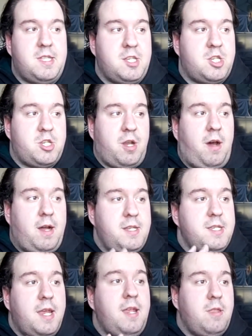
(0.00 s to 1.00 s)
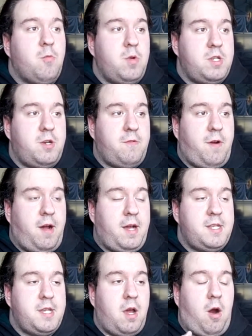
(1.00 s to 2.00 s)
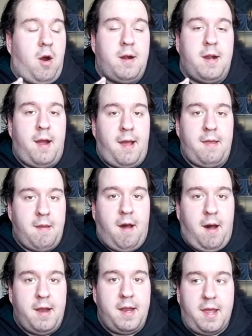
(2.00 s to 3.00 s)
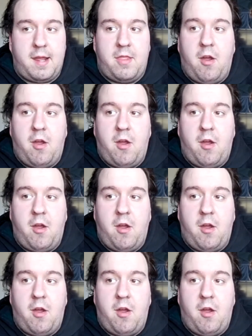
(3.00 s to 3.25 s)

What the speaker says: the songs in The Wizard of Oz are iconic.